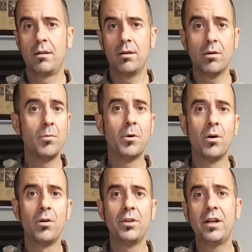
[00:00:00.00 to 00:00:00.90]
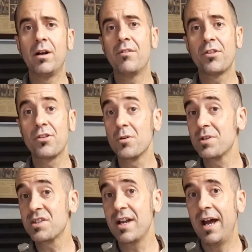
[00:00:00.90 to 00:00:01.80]
Lo and behold, they don't have a
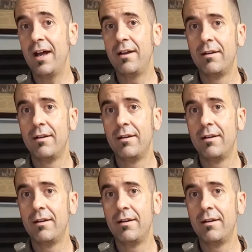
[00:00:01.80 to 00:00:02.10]
thermostat.